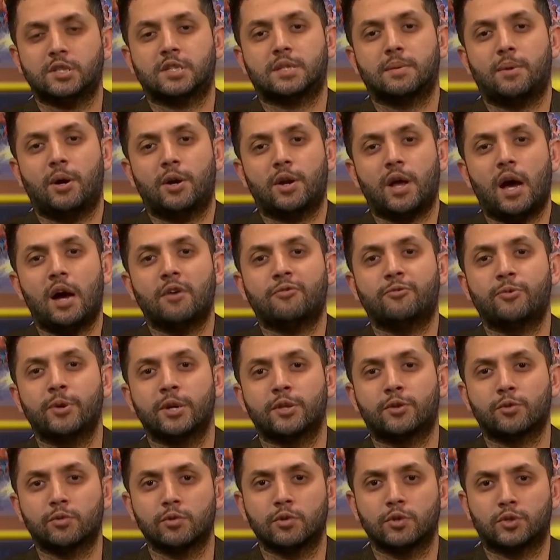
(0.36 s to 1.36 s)
Just about
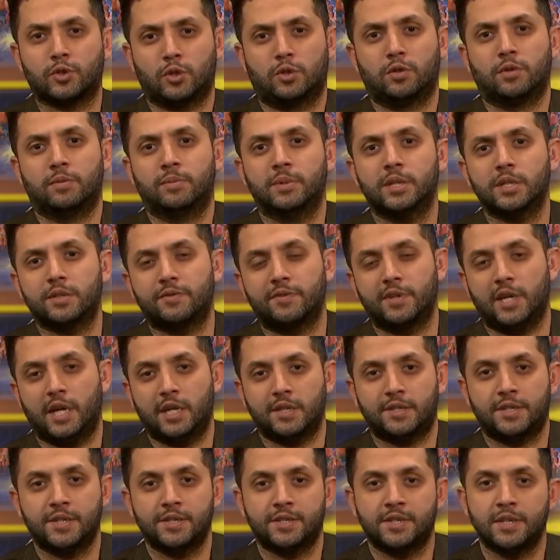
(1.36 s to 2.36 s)
halfway through the tournament, the
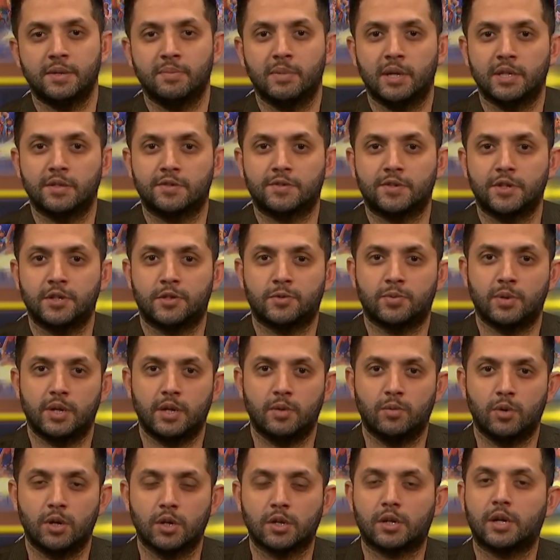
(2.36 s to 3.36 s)
ICC Men's
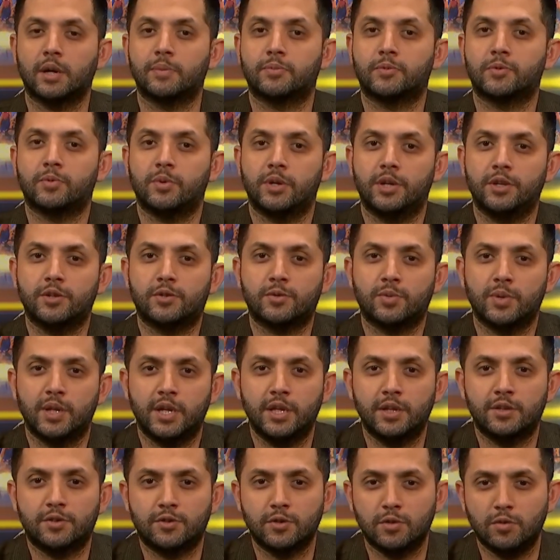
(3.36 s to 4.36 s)
T20 World Cup
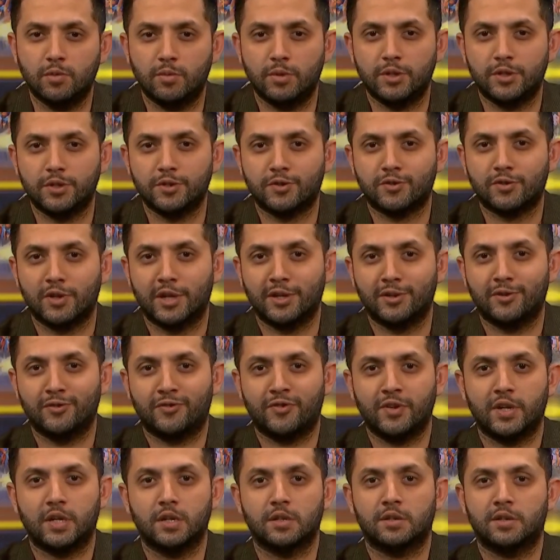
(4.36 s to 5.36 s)
2022. We're just trying
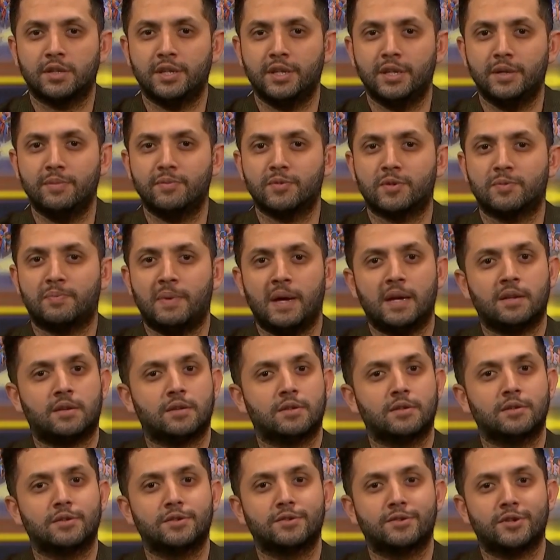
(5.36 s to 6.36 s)
to figure themes,
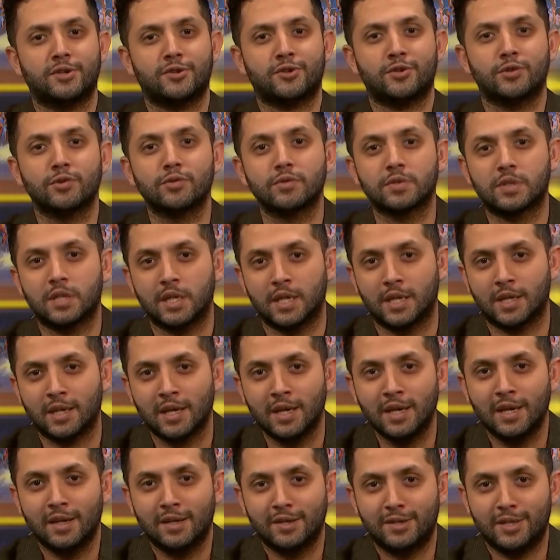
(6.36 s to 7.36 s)
patterns, issues
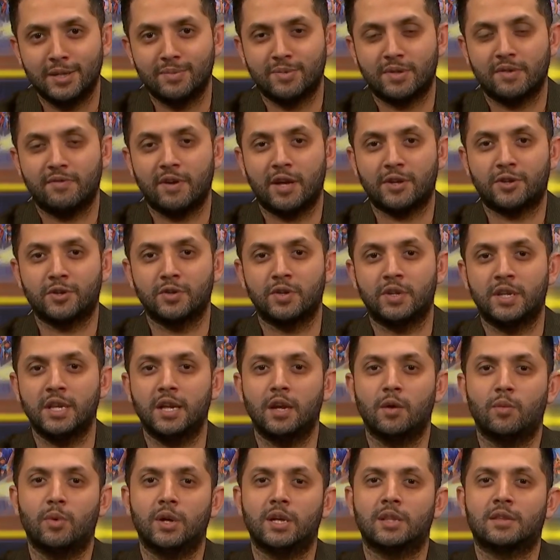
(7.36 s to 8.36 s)
that teams have had to
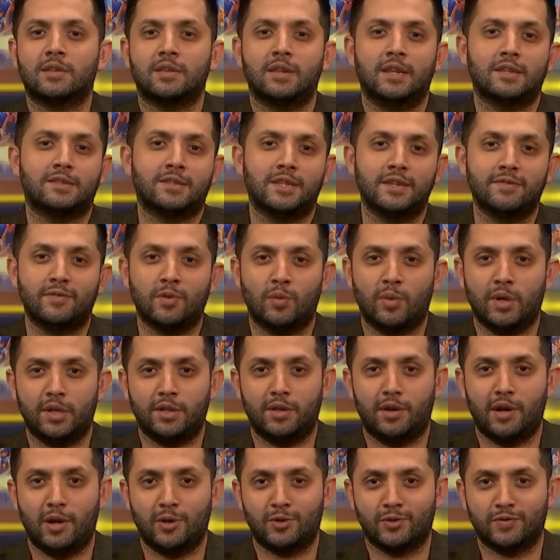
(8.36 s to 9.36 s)
deal with. Let's leave the
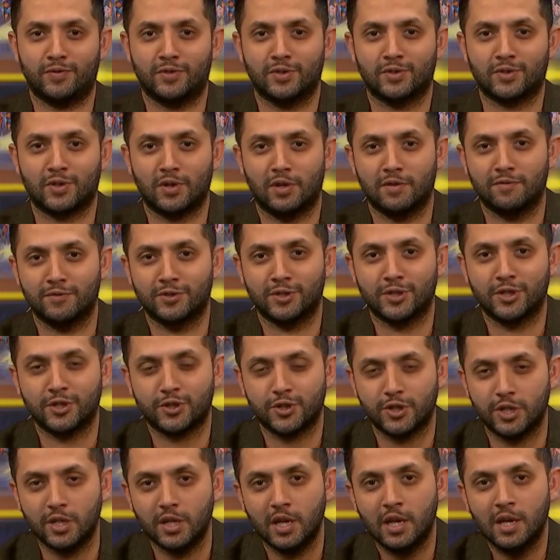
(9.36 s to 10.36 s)
weather out of this
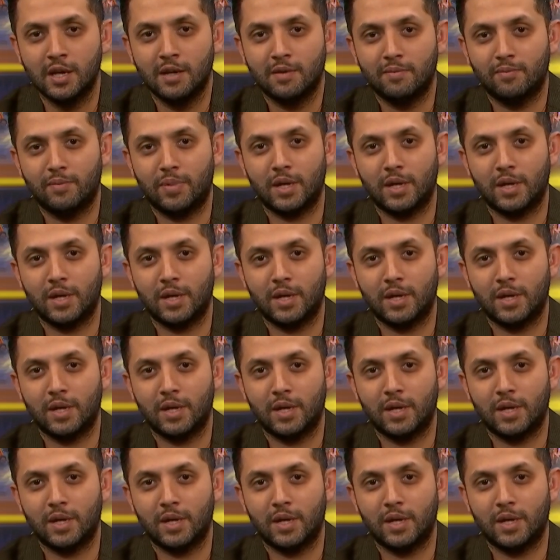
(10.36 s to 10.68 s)
conversation.